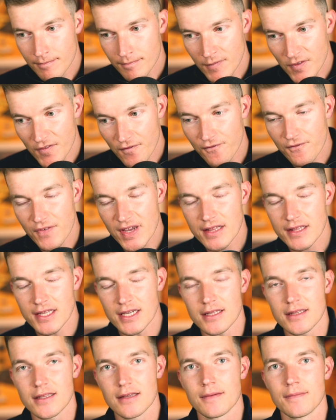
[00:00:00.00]
Feel
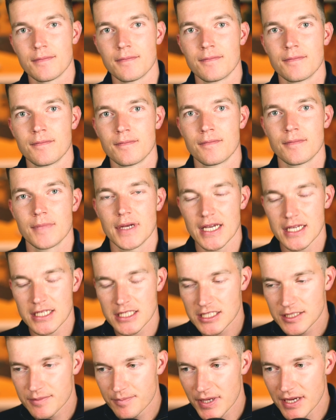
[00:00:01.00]
it.
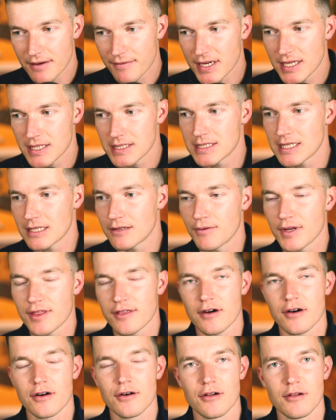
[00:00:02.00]
Experience it with
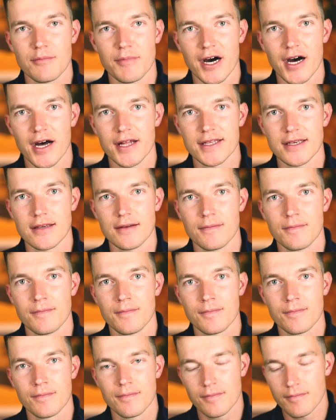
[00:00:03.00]
your whole body.
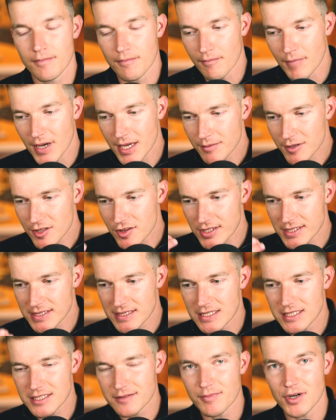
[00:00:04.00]
Maybe just
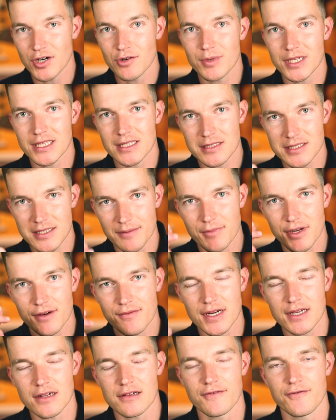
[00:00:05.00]
this moment is a
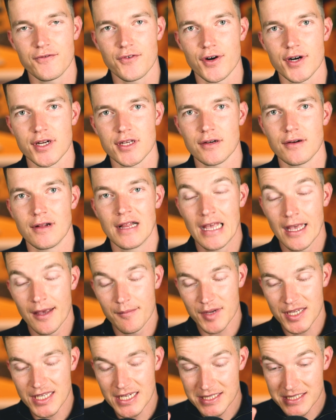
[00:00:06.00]
miracle for you
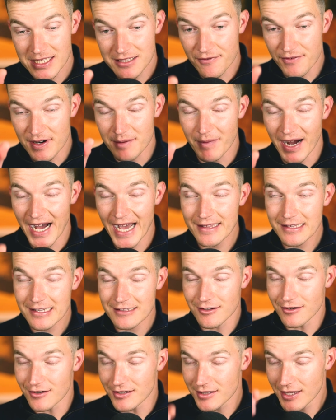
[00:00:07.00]
because it reminded
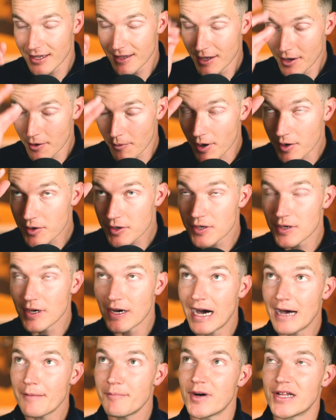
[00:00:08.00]
you, it woke you
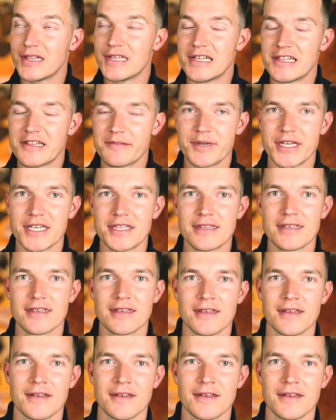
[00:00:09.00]
up a little bit.